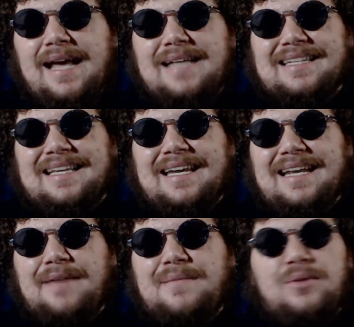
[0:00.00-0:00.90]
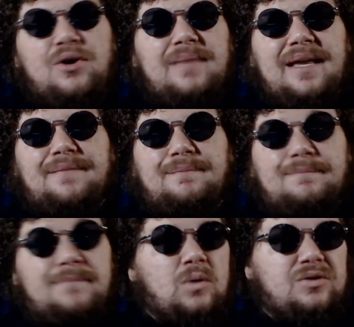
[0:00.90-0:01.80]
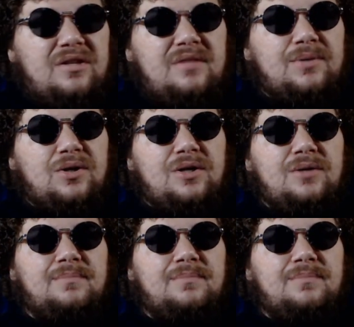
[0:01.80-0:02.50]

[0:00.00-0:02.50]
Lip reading: As a kid, I remember her being in most of the book,